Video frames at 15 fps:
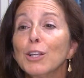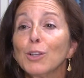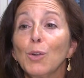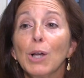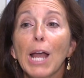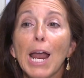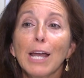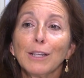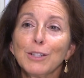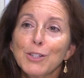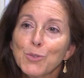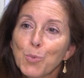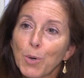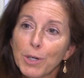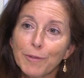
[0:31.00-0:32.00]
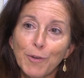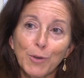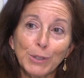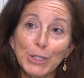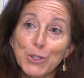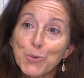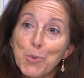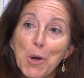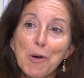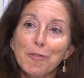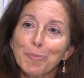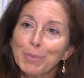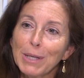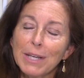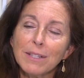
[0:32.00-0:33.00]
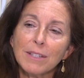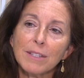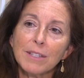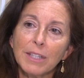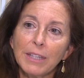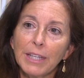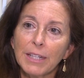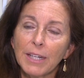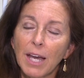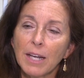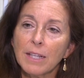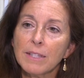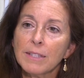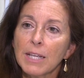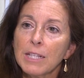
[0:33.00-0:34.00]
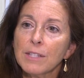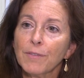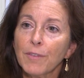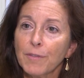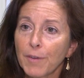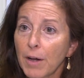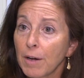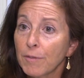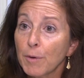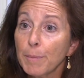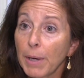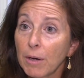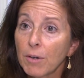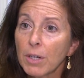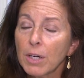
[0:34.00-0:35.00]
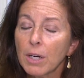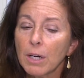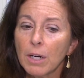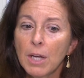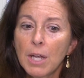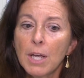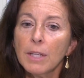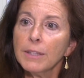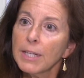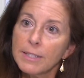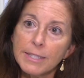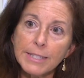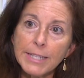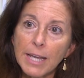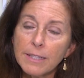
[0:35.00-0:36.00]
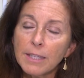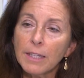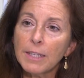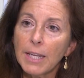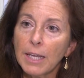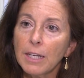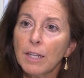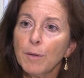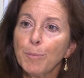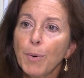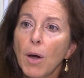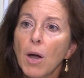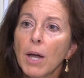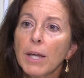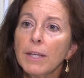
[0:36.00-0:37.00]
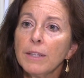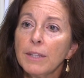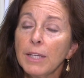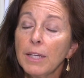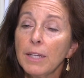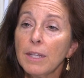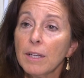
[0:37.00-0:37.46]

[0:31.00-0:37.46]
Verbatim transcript: Long Island's one of only twelve places in the United States of, of America that's designated by the